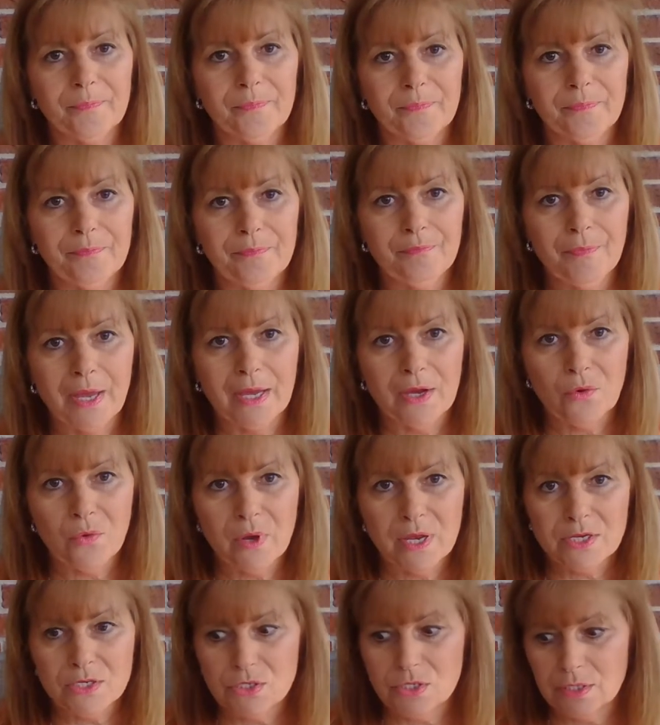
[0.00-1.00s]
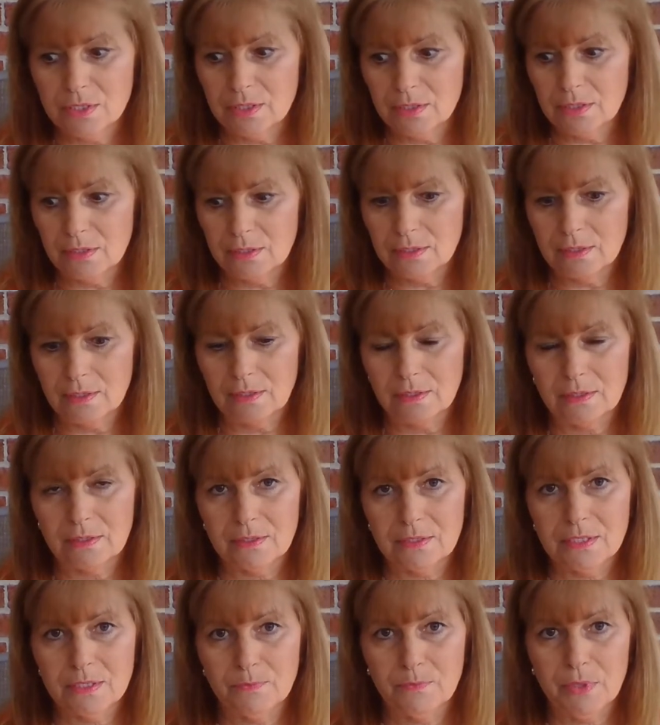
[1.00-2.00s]
My question
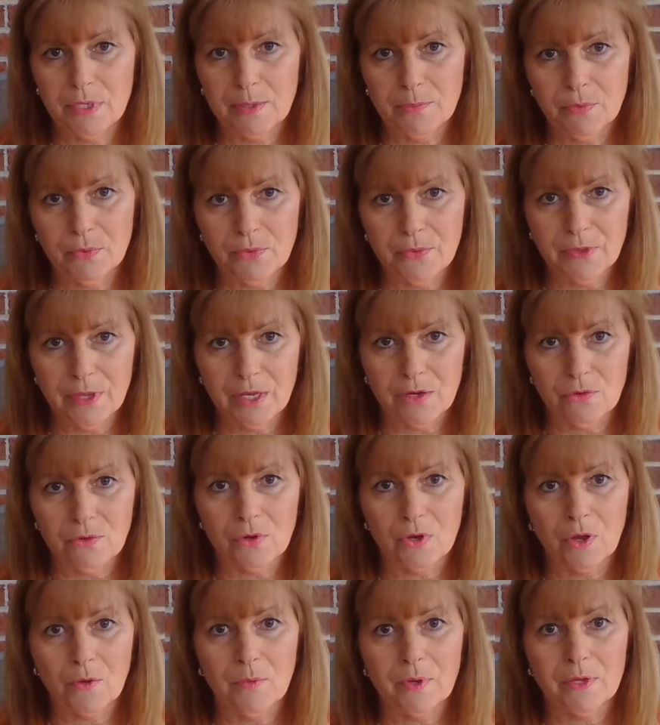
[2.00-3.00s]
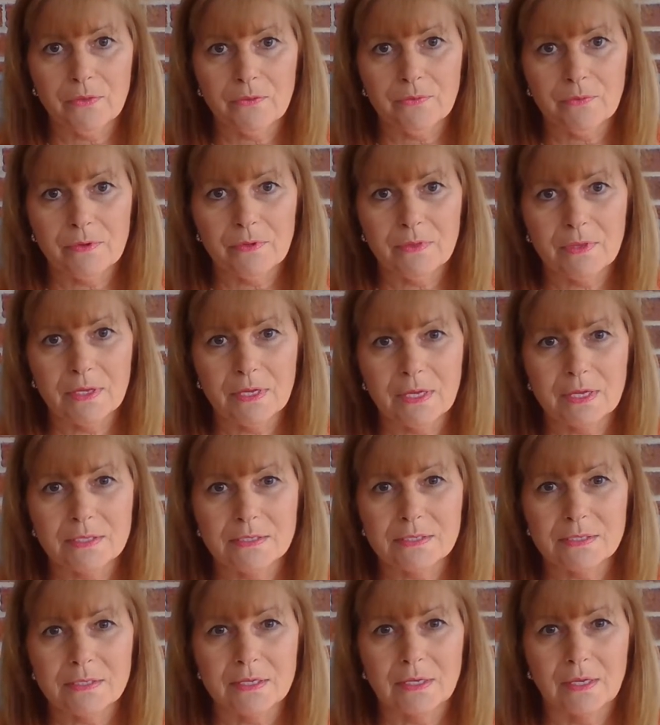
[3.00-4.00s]
to people that are going through
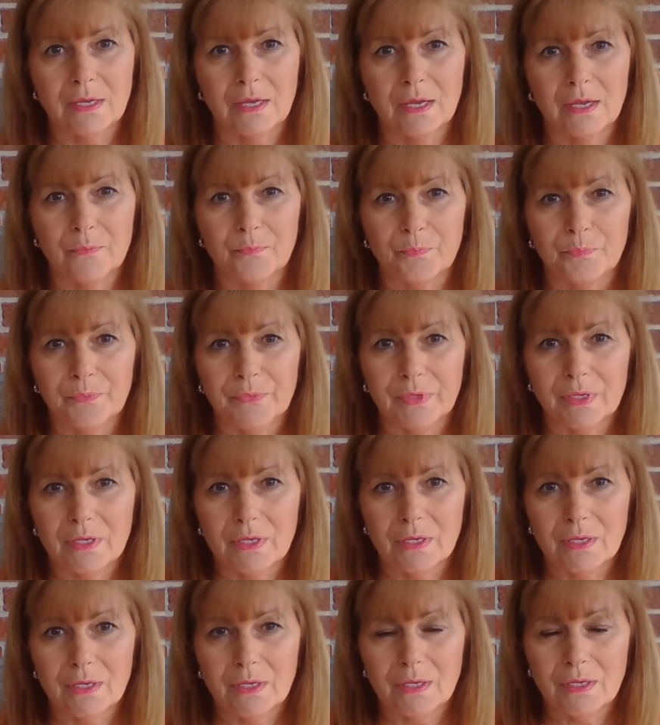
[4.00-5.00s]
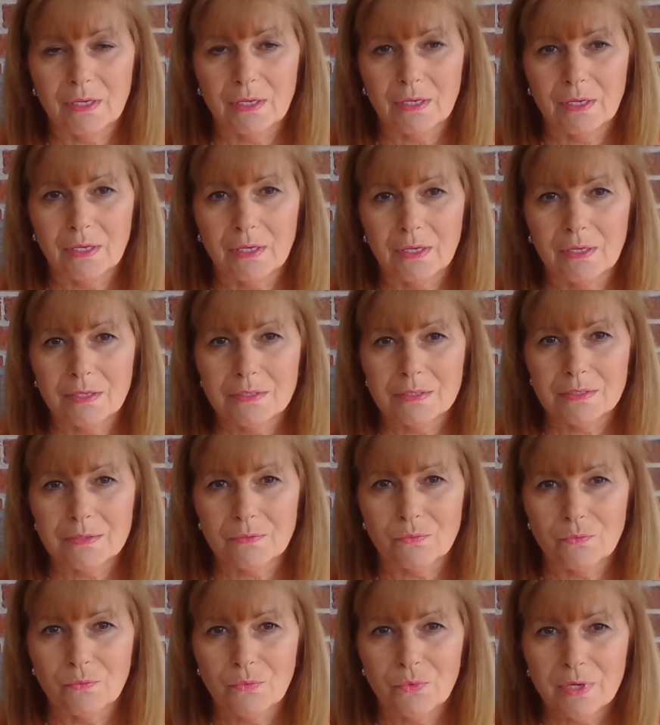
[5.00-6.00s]
this is,
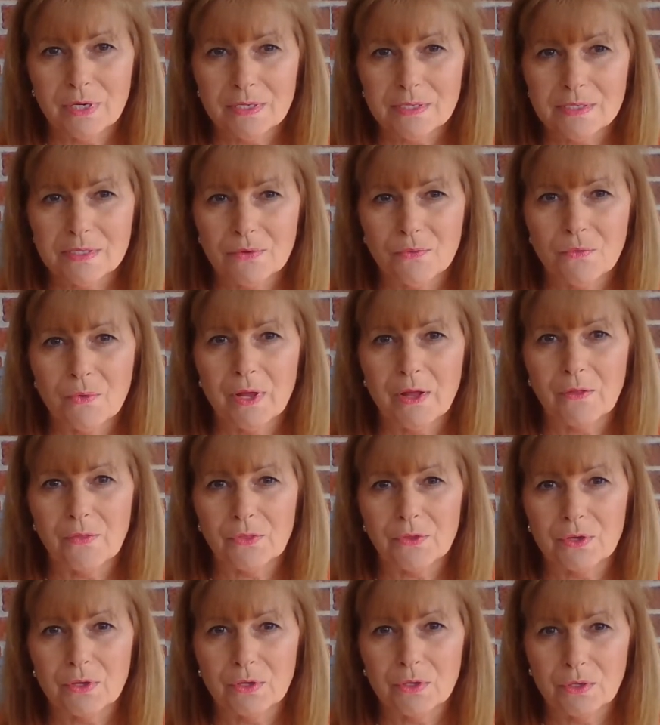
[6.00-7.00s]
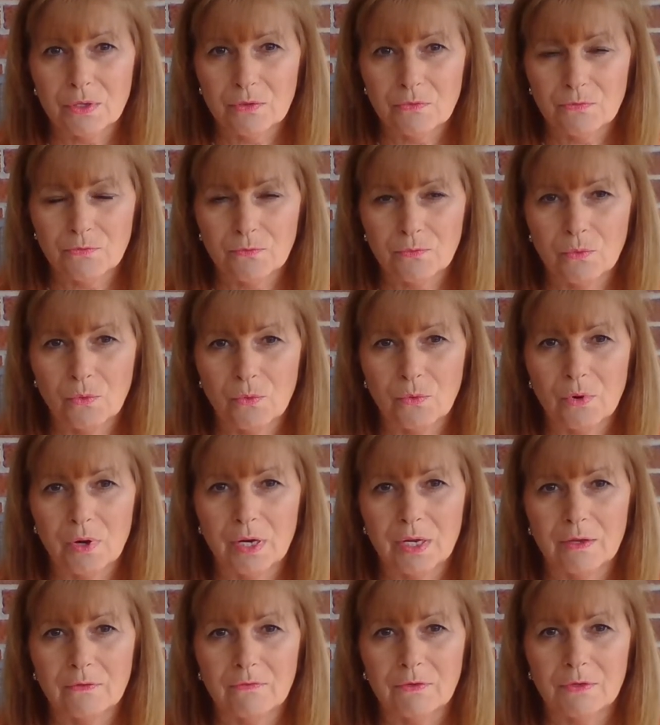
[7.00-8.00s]
what is the wealth good
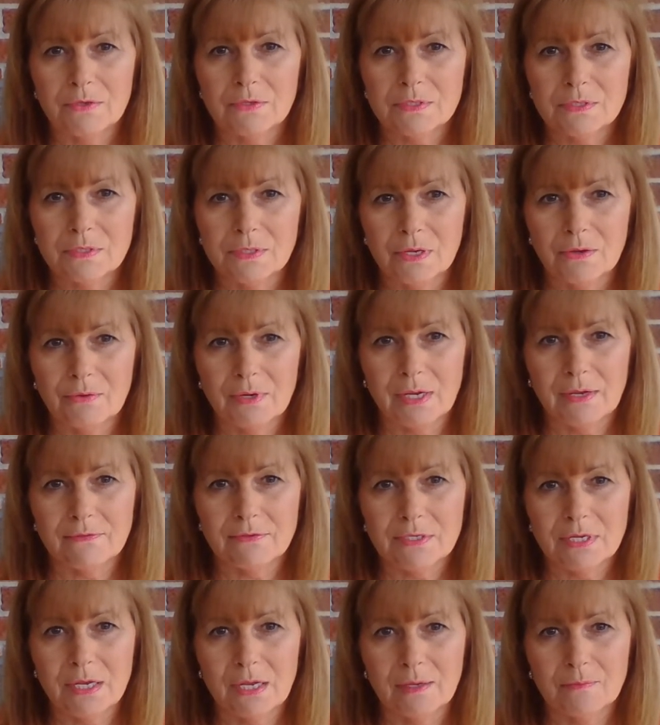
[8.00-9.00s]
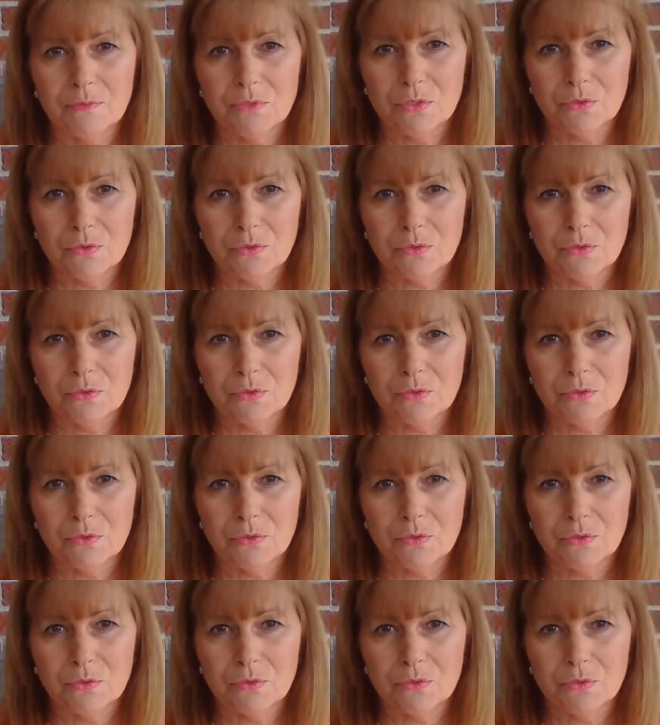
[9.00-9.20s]
for if you don't have time to